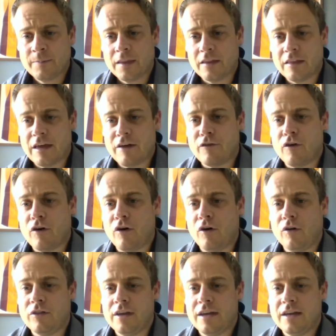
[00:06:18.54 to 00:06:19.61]

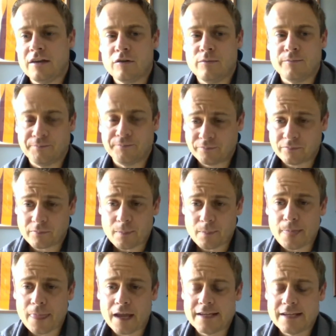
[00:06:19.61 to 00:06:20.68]
therefore the income
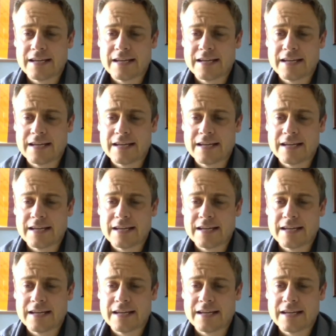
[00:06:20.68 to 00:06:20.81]
is